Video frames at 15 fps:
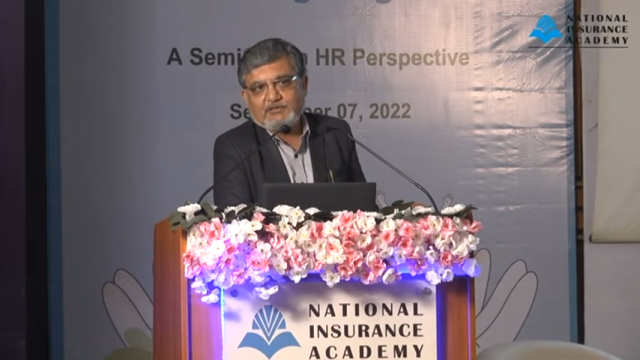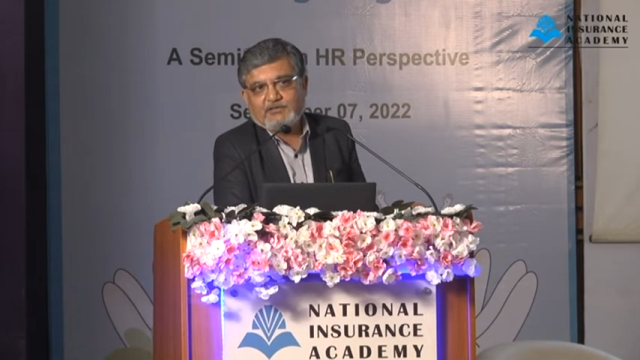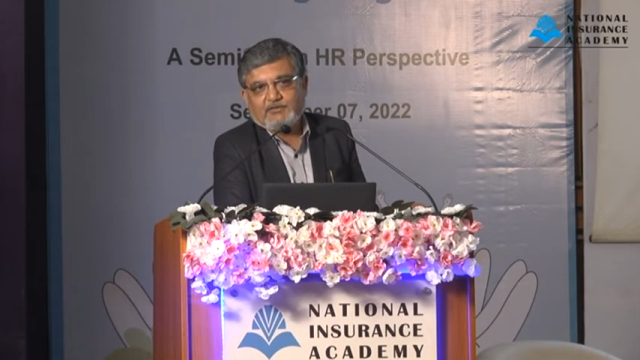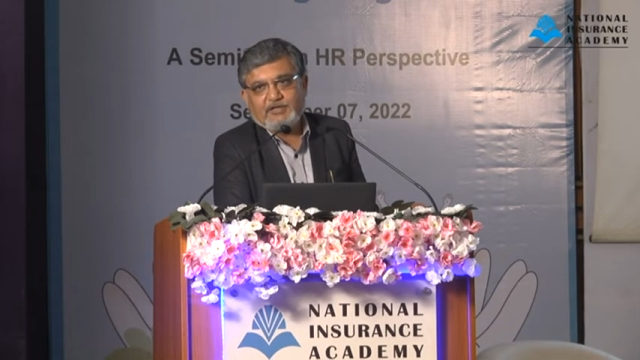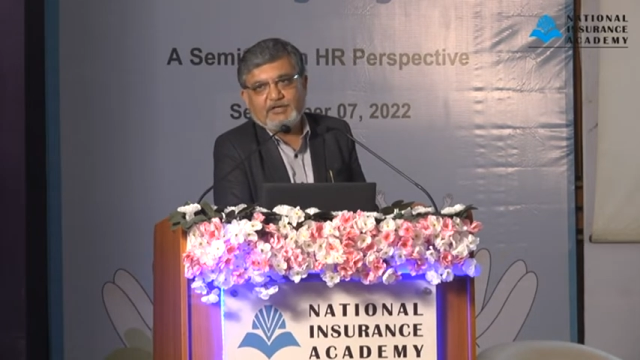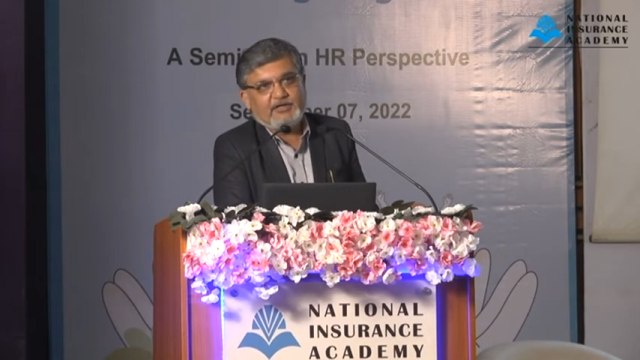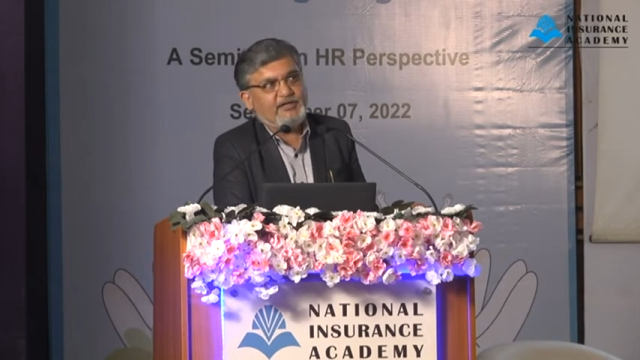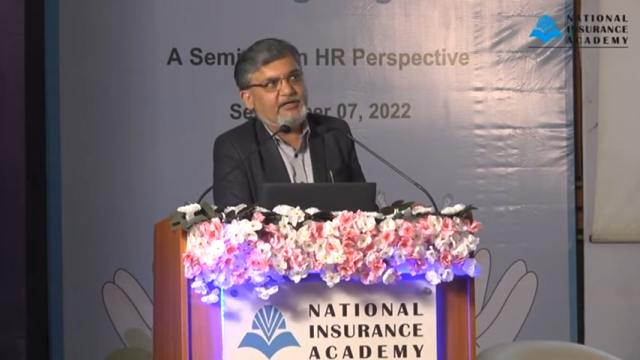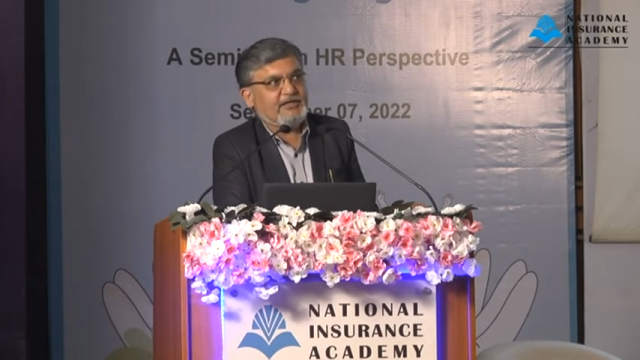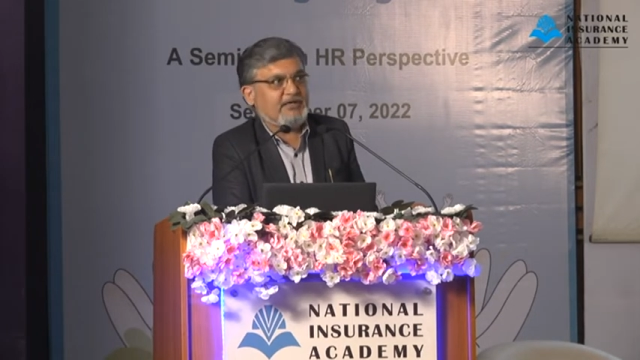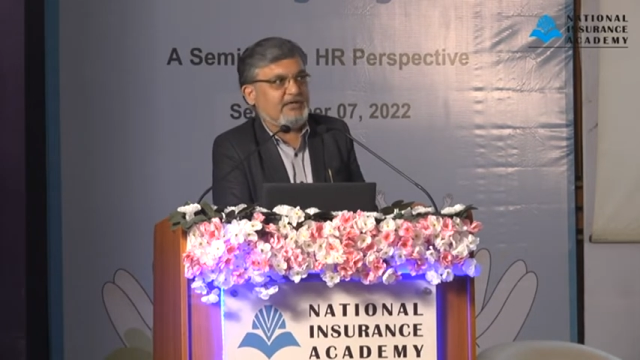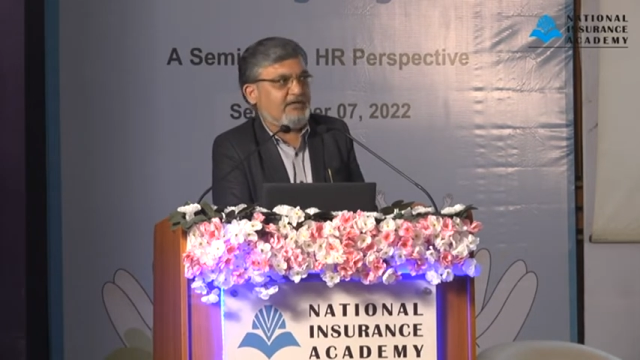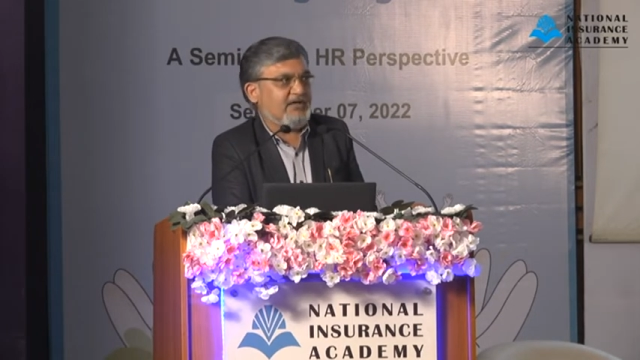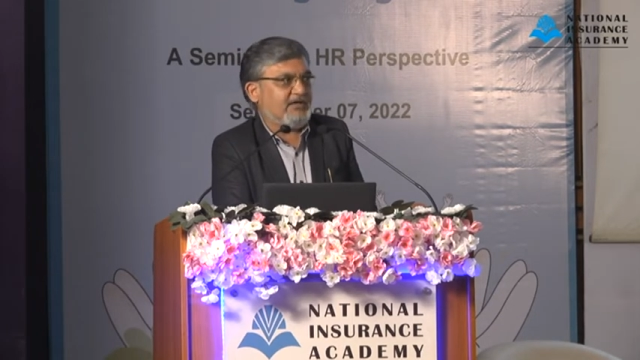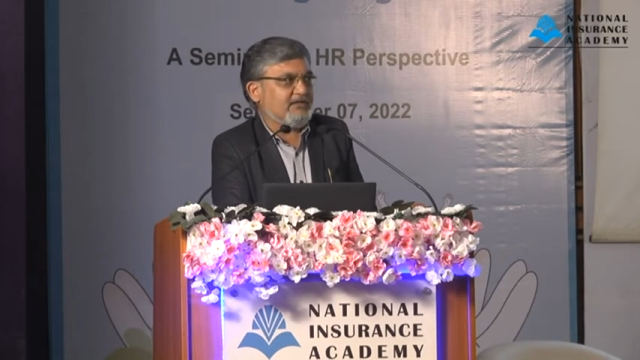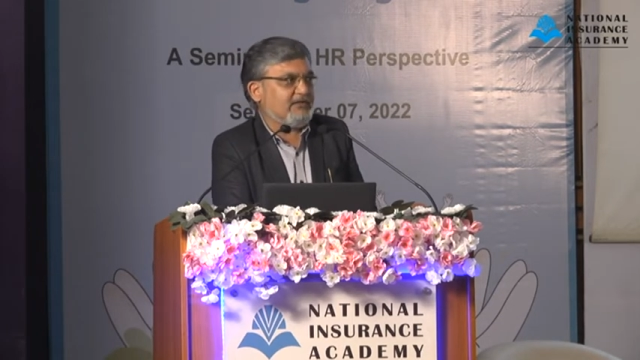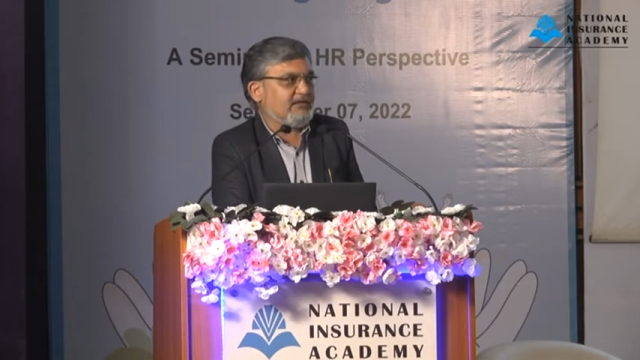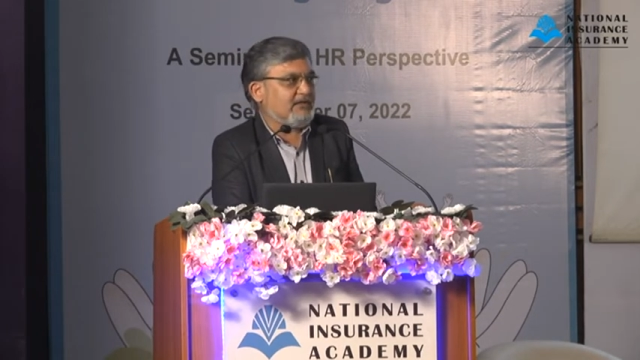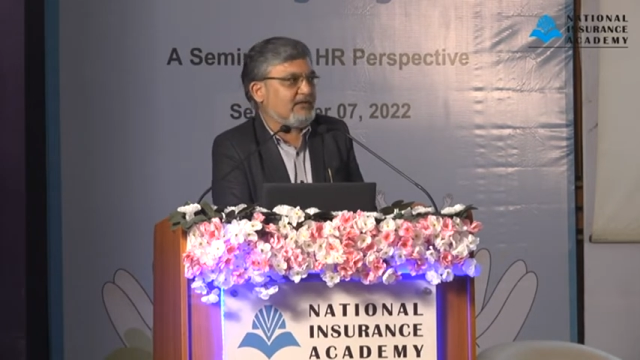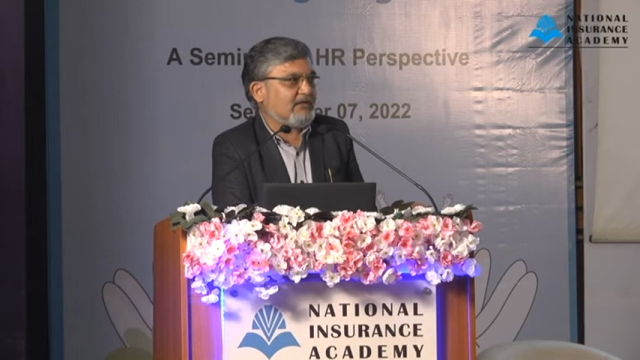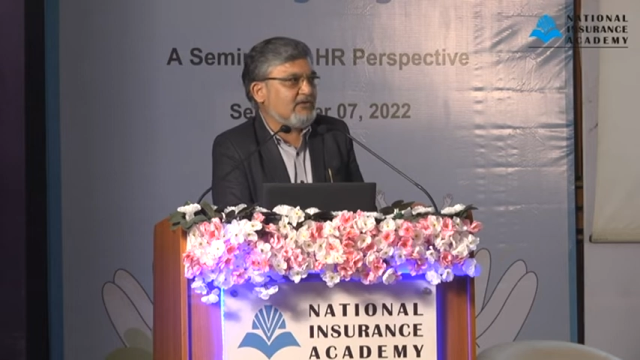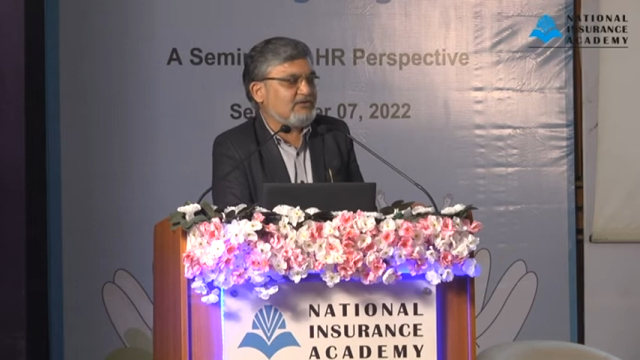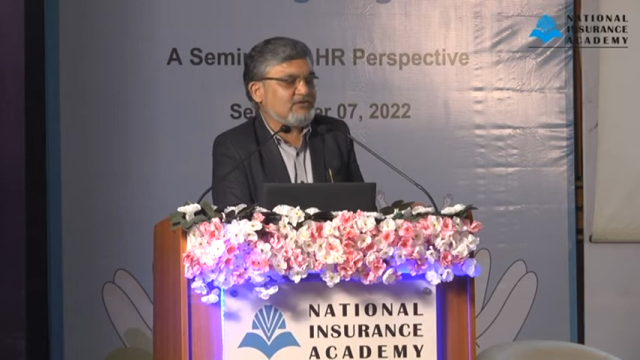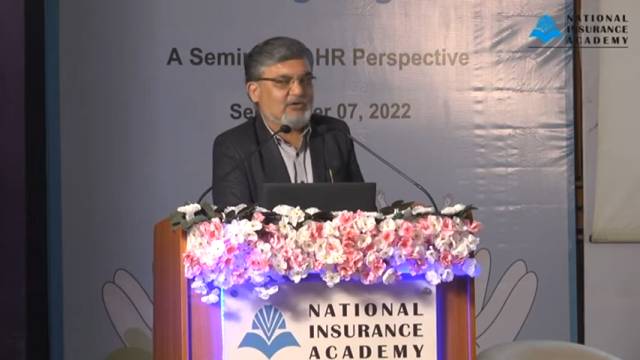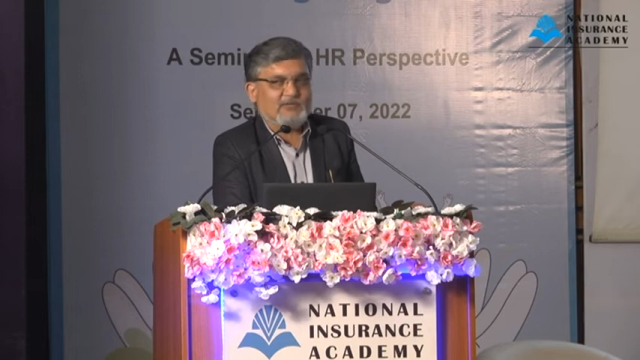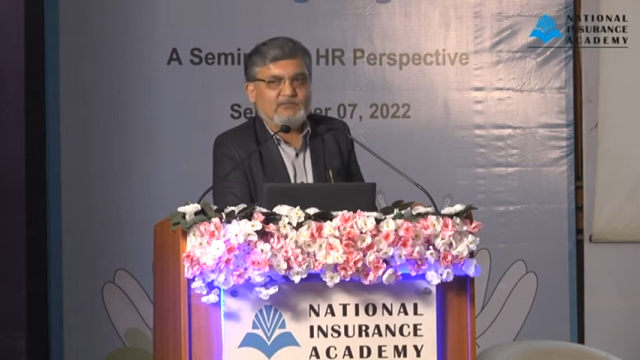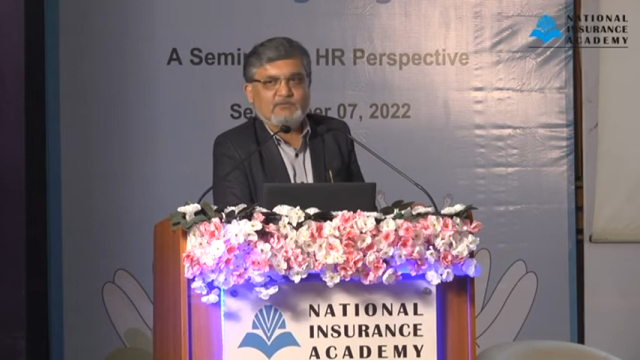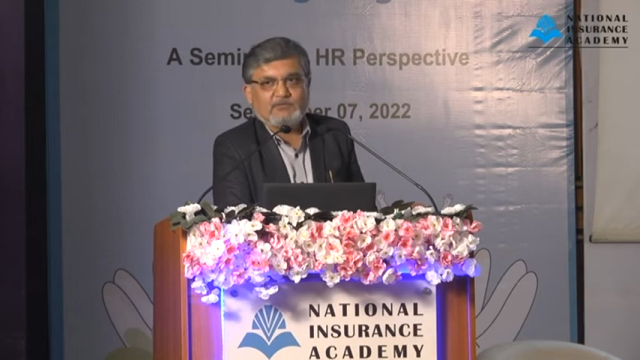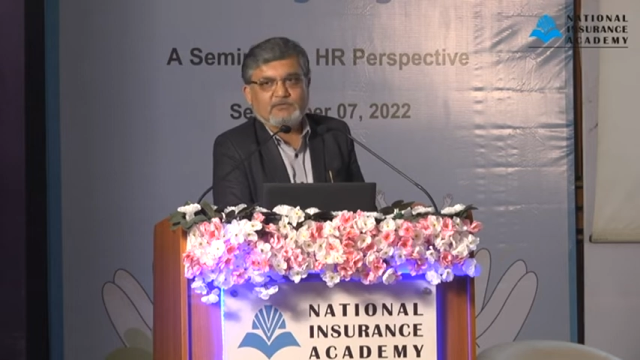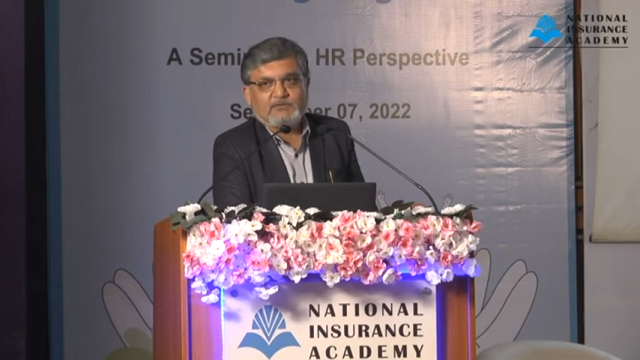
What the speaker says: You really done a good job.